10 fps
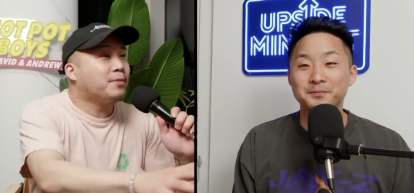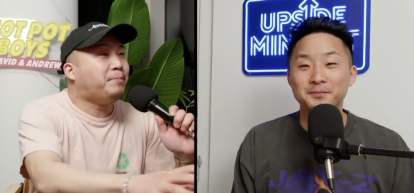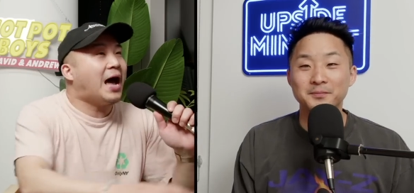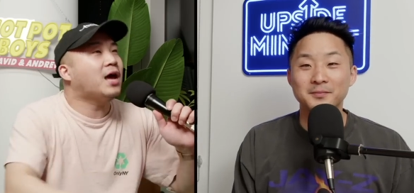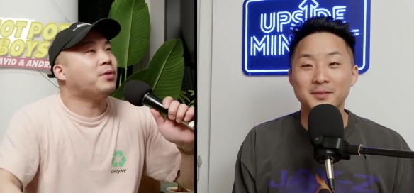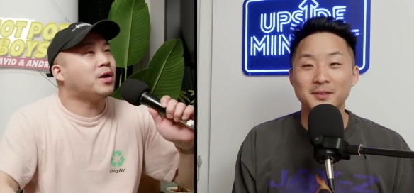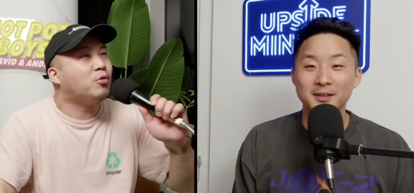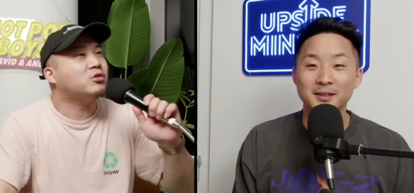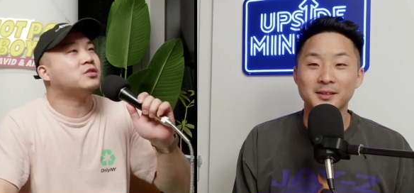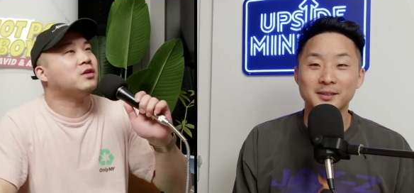Speaker 1: by it, but I'm
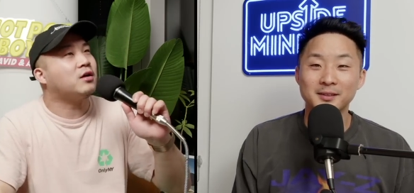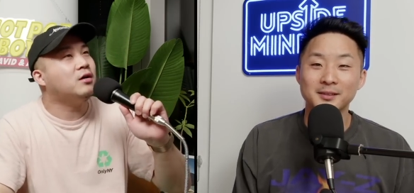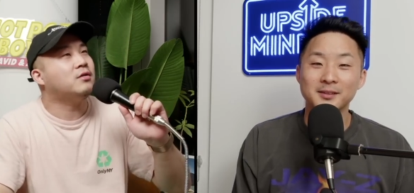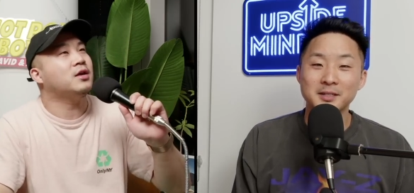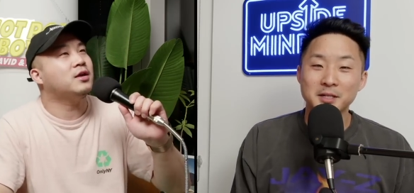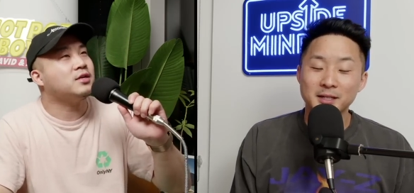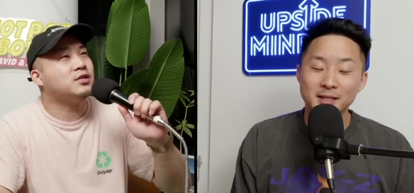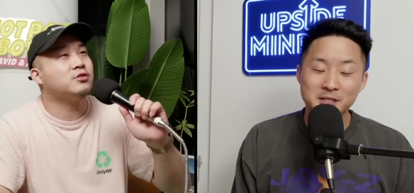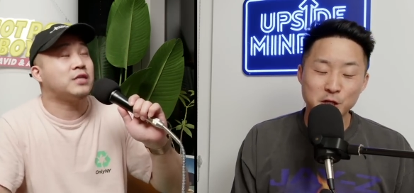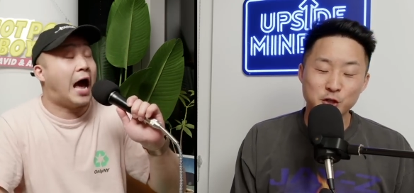always just like, oh yeah, that's
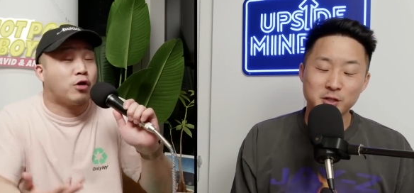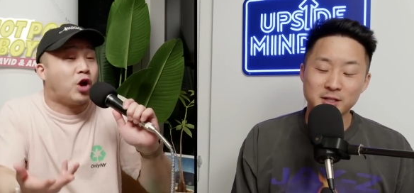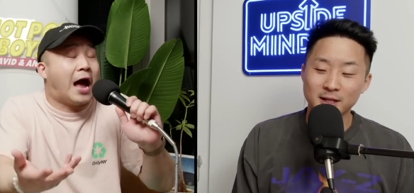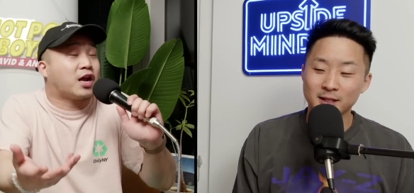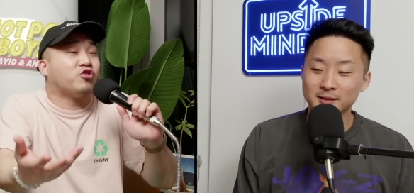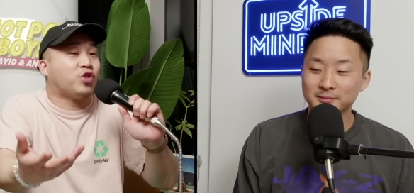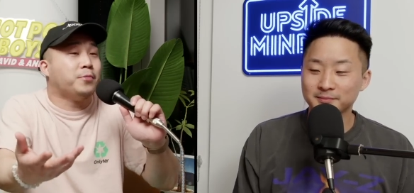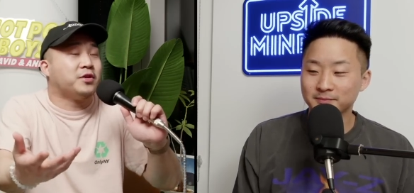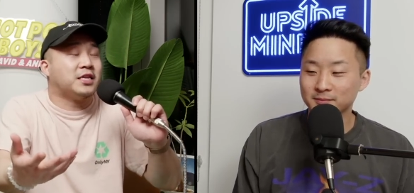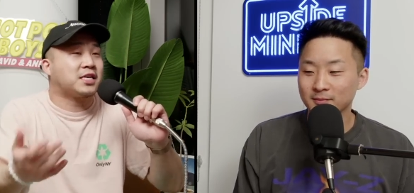interesting. interesting. I don't know how to
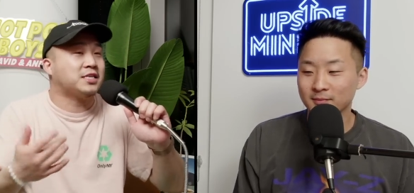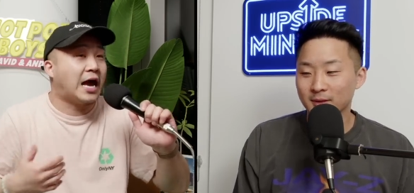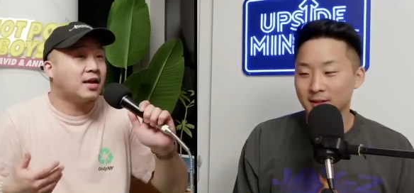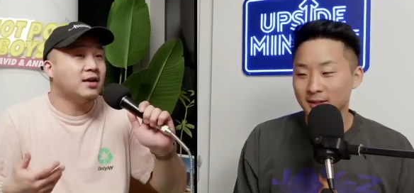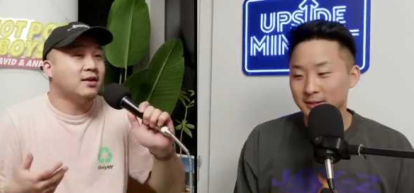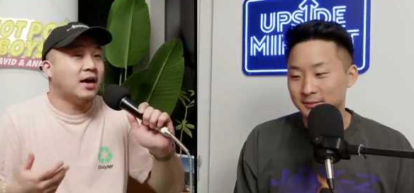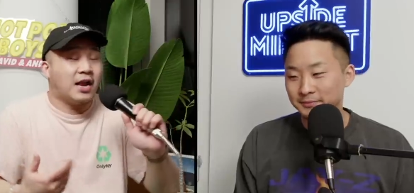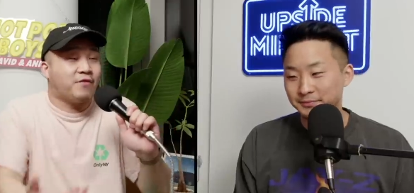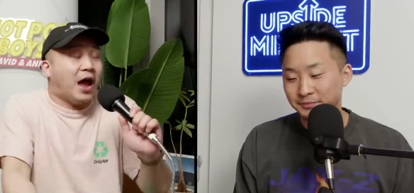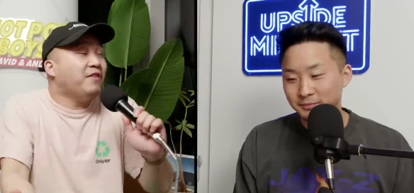contribute to this because I, I
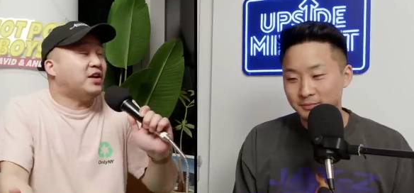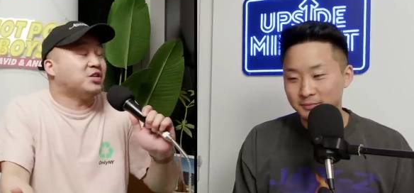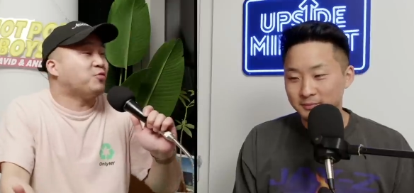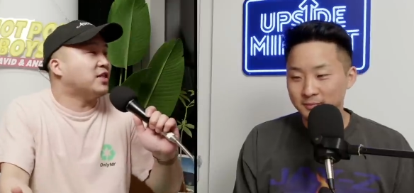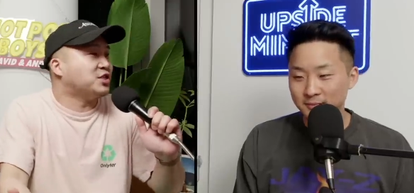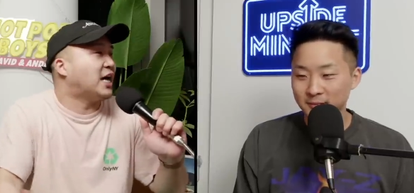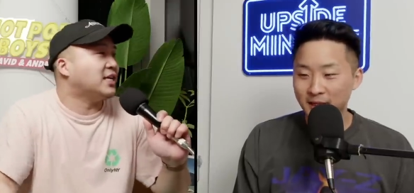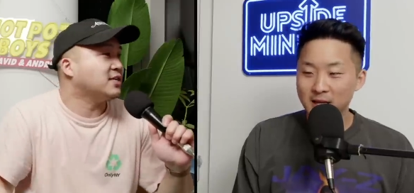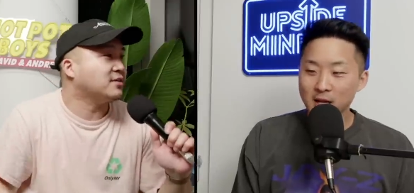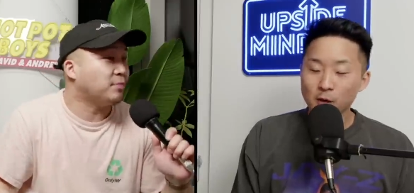never had Venezuelan
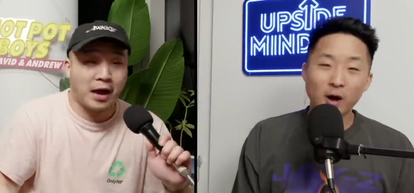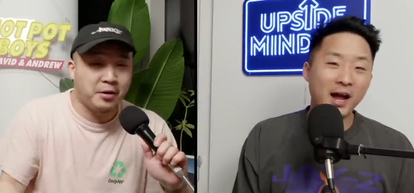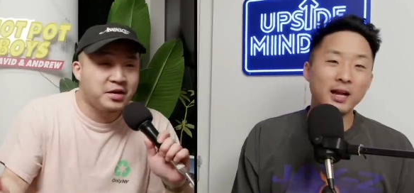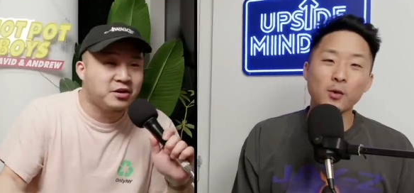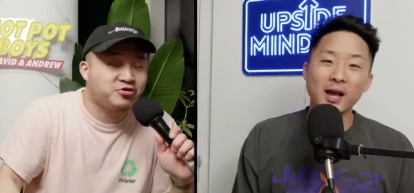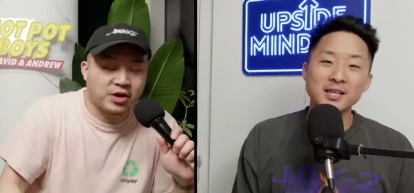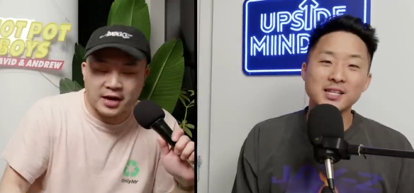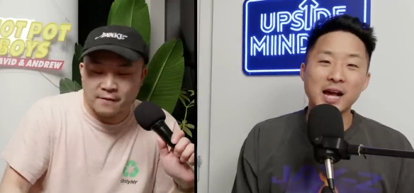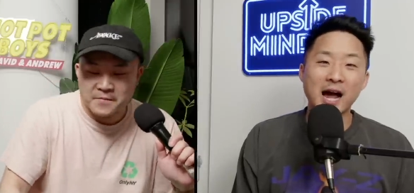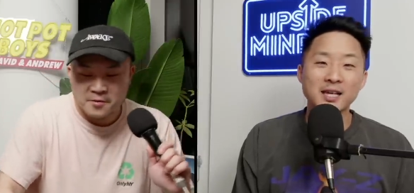Chinese. Man. Well,
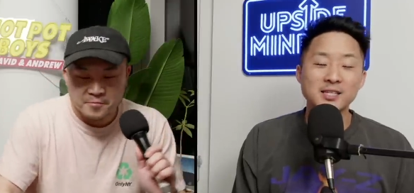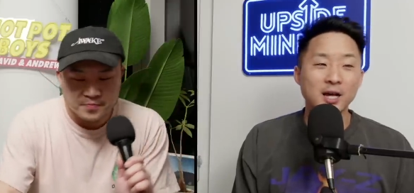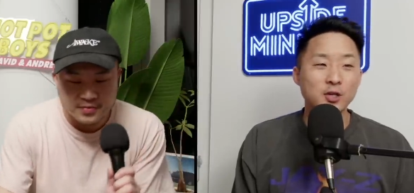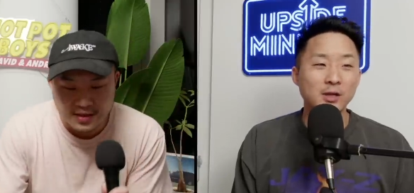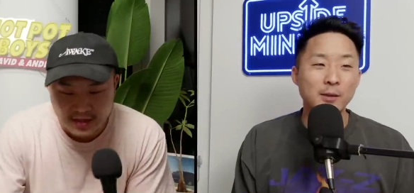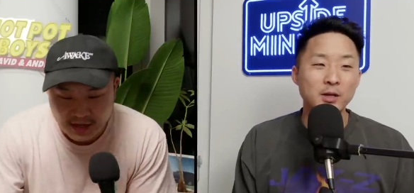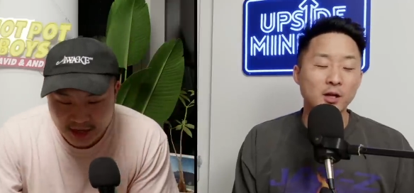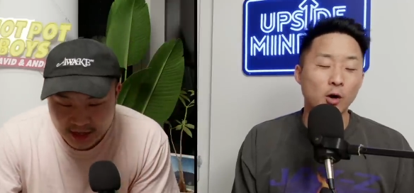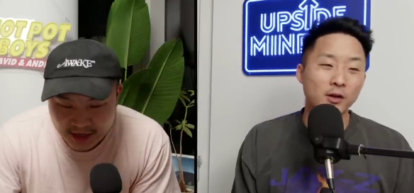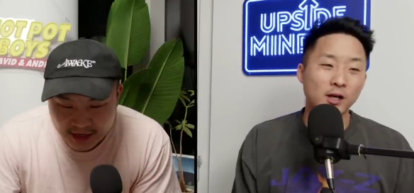anyways,
Speaker 2: guys, uh, you let me
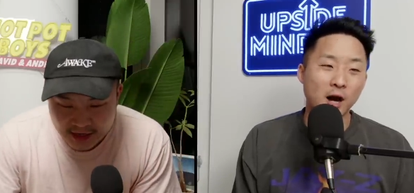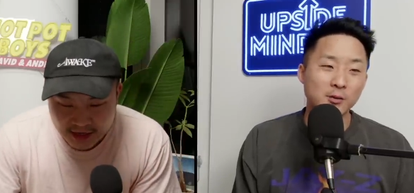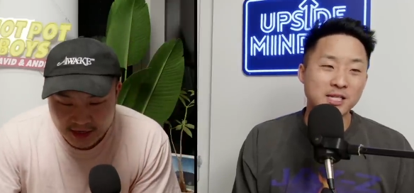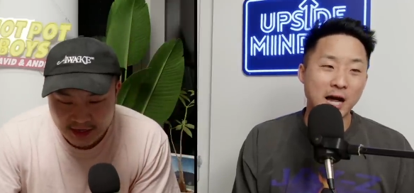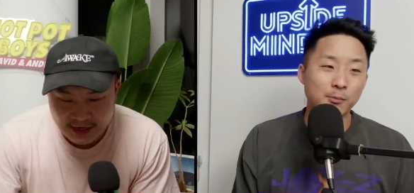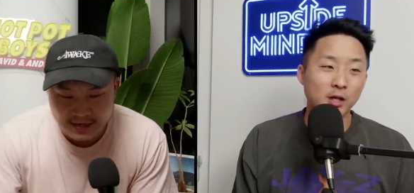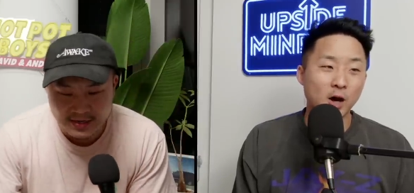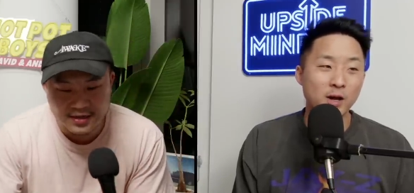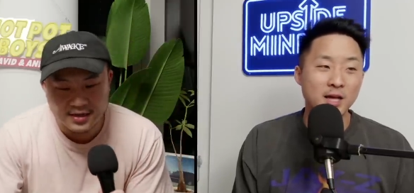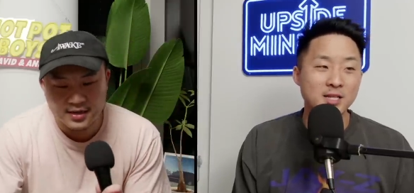know in the comments down
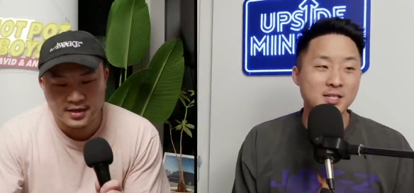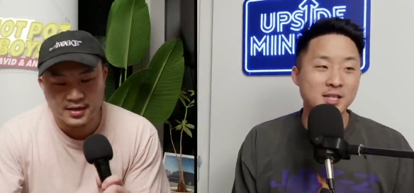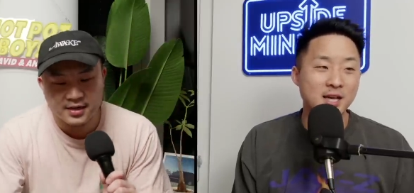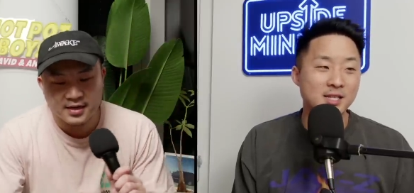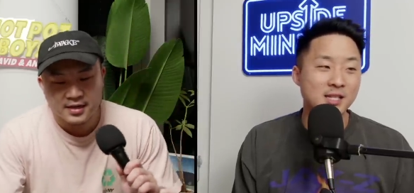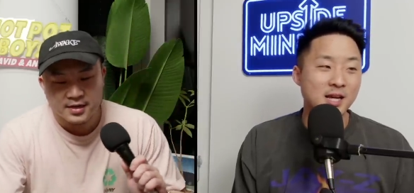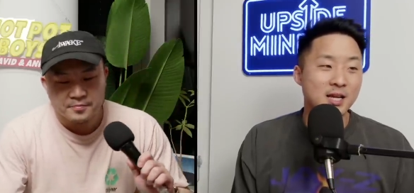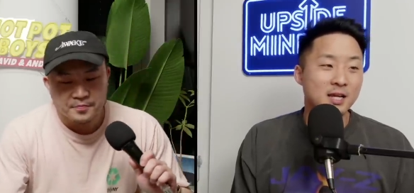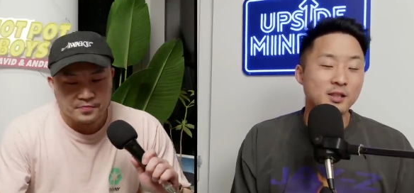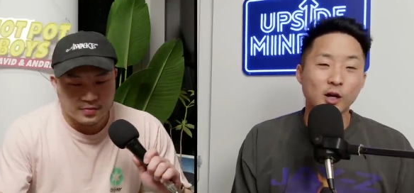below. Is this
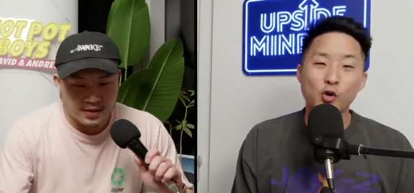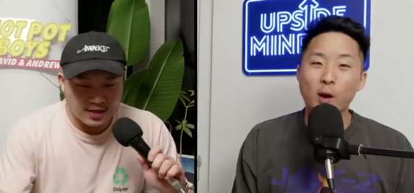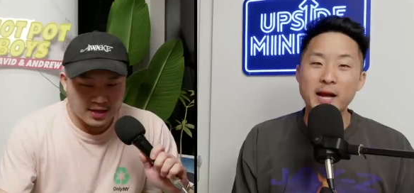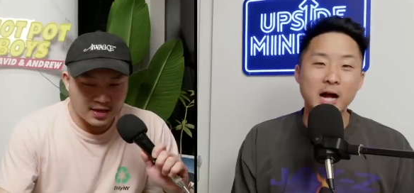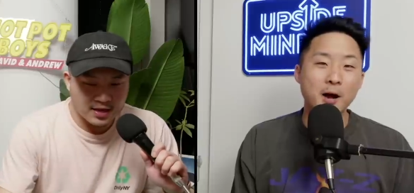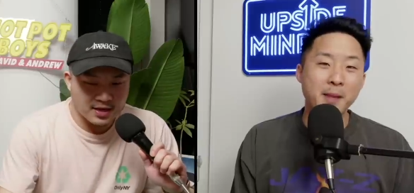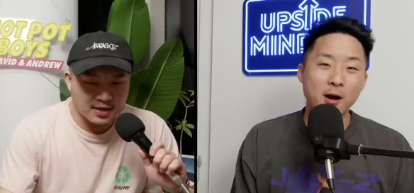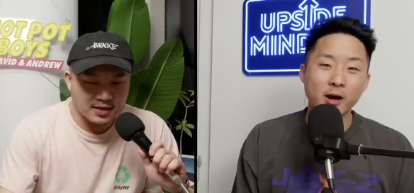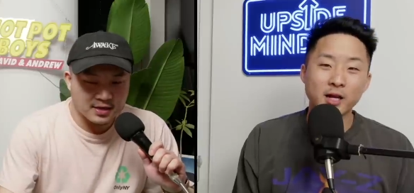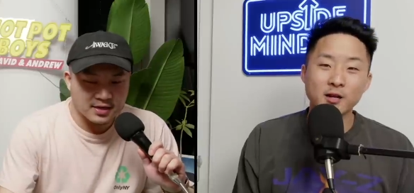the great
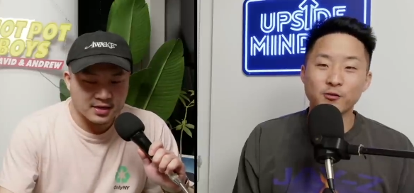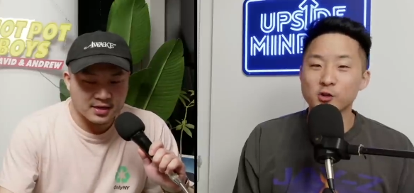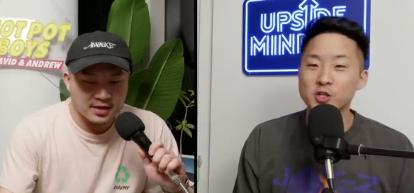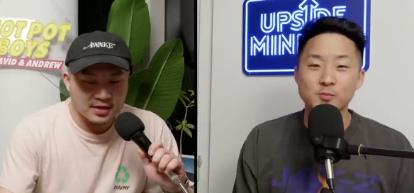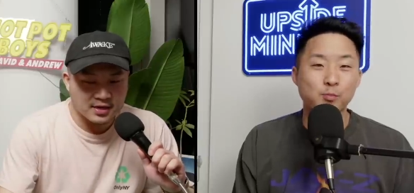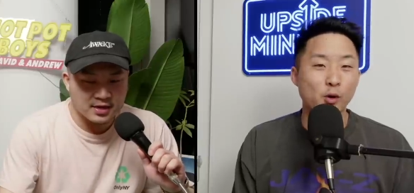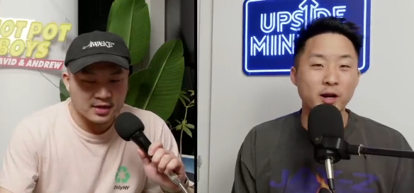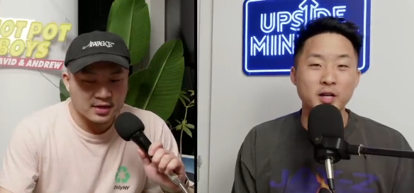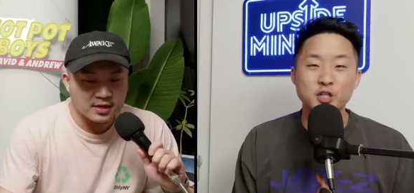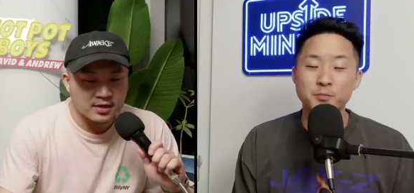American versus
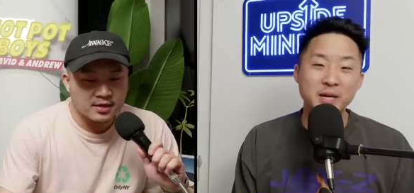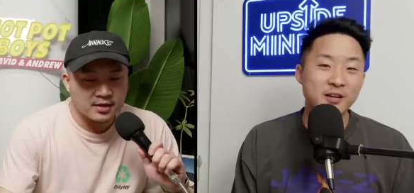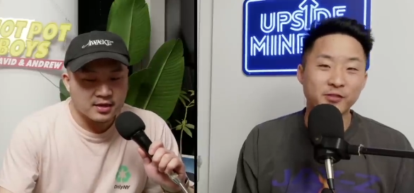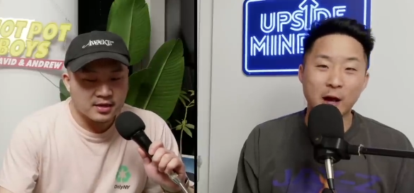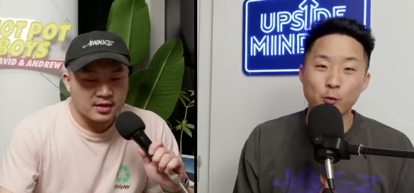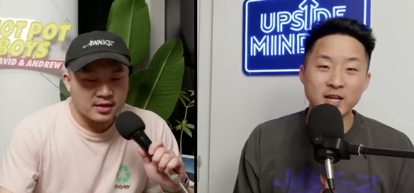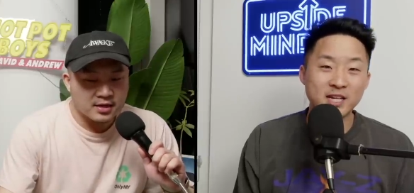British beef that we